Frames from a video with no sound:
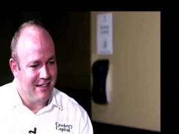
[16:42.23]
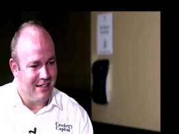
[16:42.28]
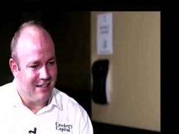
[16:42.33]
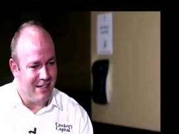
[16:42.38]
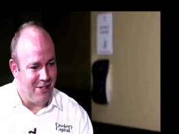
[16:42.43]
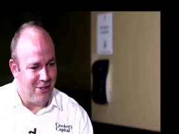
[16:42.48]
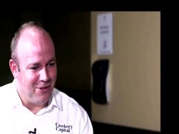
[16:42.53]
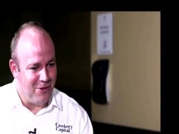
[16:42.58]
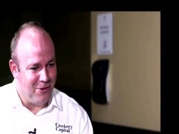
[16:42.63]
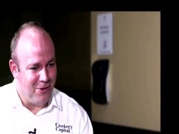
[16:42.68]

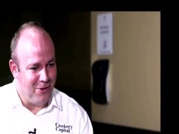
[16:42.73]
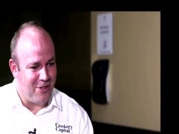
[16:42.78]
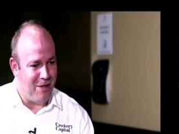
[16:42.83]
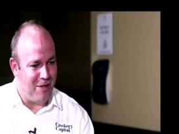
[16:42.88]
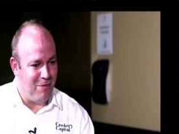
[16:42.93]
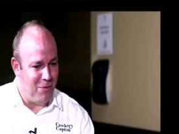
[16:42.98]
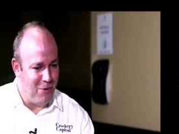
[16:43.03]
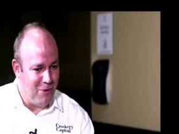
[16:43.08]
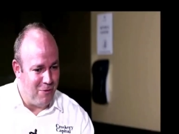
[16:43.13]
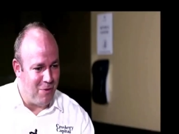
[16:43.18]
you know, look
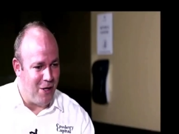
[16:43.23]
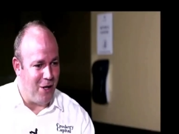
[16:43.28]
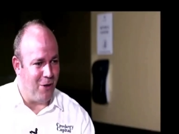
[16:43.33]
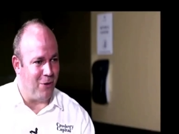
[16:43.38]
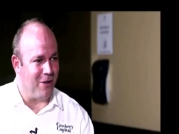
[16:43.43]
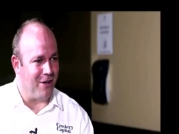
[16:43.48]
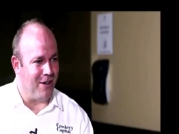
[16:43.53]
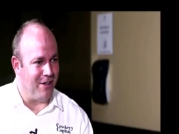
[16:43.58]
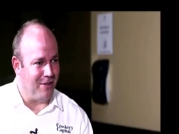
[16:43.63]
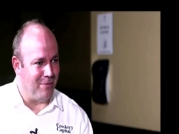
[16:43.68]
at Blue
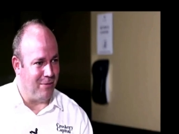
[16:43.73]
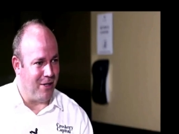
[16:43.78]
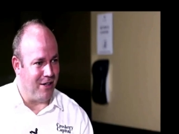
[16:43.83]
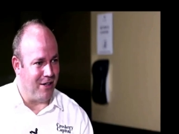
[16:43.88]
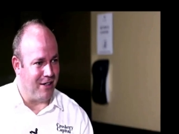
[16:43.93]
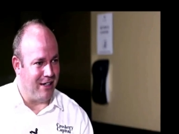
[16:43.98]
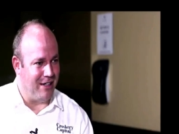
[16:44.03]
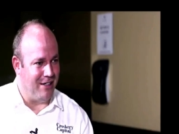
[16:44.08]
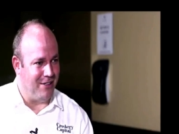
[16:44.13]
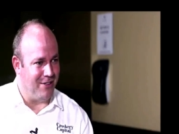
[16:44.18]
Power on the
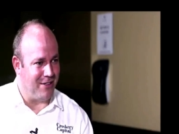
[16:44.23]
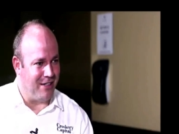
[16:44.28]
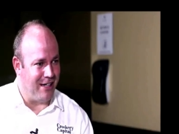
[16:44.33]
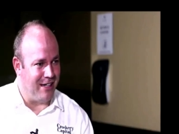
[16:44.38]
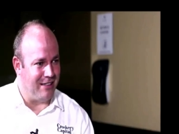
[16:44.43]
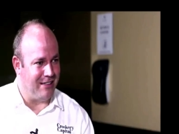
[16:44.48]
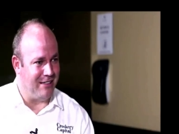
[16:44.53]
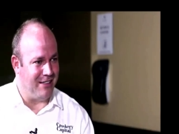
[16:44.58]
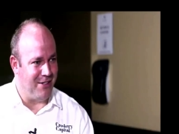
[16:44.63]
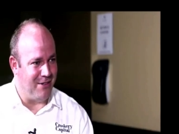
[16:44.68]
market, look
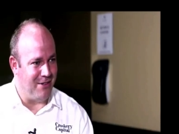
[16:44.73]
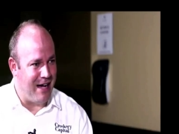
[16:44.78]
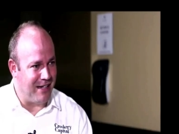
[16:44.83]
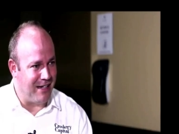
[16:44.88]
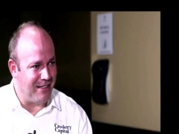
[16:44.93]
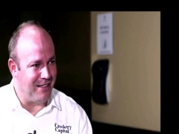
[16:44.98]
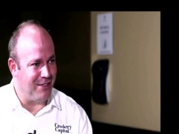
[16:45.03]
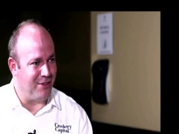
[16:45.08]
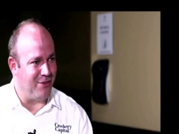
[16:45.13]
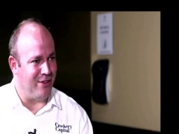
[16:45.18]
at, you know,
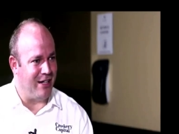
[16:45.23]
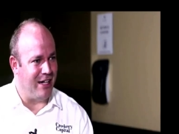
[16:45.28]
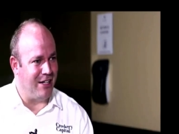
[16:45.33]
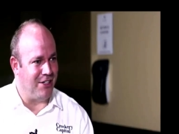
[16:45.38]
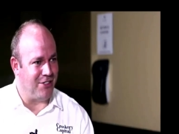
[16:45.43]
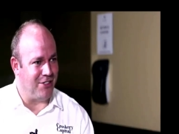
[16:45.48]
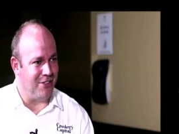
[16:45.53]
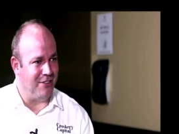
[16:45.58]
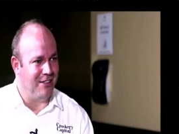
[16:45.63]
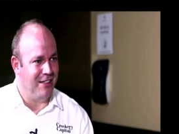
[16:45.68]
Access
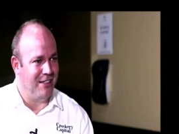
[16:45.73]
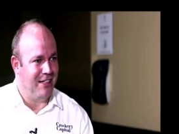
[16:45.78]
Financial.